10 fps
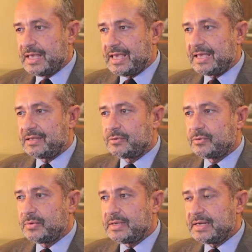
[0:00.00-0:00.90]
and
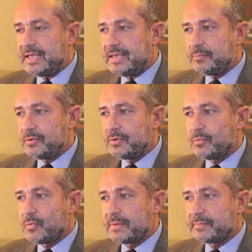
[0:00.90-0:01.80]
to enable
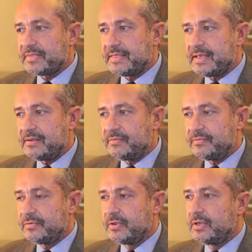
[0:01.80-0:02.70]

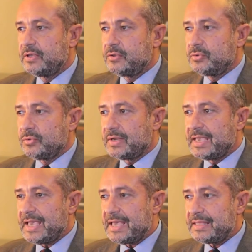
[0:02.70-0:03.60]
oneself to
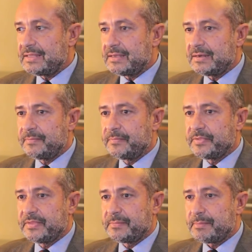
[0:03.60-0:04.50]
gather
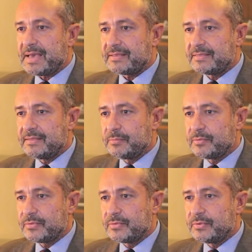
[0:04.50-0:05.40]
the
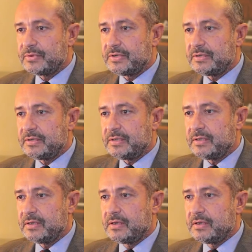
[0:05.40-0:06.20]
maximum certainty